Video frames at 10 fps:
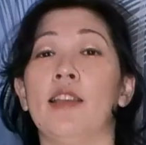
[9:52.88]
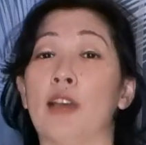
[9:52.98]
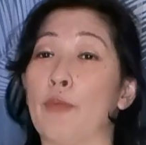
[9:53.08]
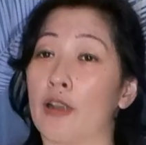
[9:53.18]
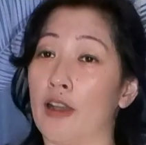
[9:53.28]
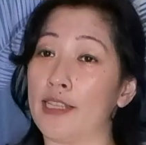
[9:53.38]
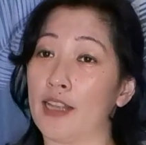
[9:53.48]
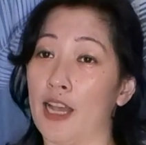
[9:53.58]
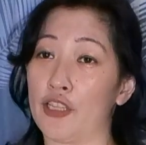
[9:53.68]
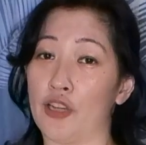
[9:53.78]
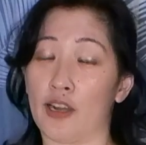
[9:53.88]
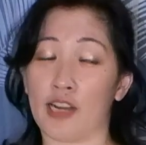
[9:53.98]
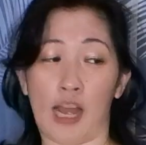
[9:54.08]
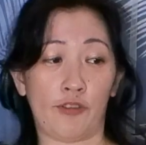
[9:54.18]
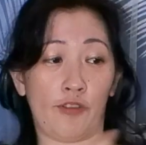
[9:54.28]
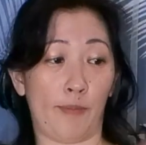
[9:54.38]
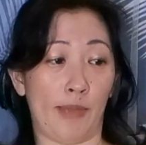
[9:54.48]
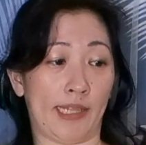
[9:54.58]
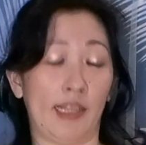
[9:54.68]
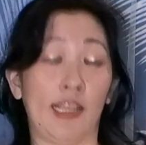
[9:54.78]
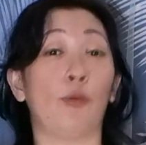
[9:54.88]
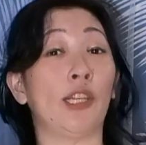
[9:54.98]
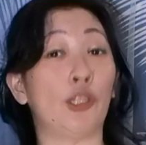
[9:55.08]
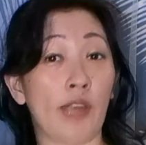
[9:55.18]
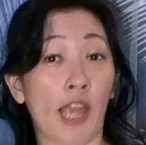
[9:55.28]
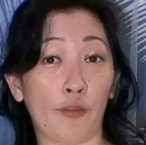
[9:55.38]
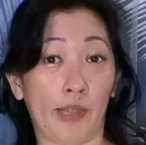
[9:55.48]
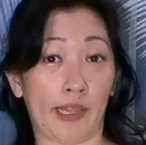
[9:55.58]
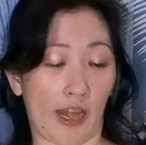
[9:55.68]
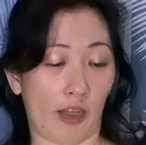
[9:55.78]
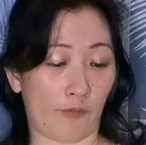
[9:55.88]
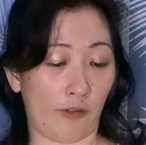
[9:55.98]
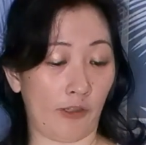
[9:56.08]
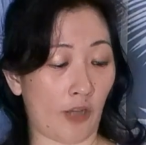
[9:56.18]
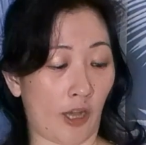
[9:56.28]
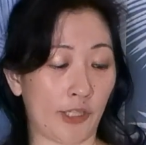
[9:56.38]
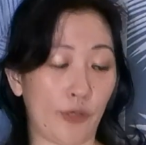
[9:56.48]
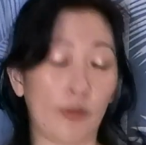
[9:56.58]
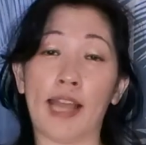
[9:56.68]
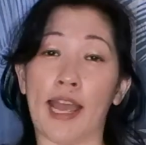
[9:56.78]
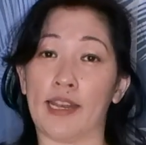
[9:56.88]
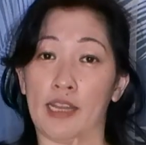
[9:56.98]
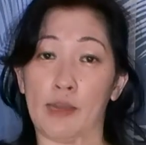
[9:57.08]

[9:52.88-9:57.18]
Now, because the glass jar comes with a metal lid, we do have to be careful not to let the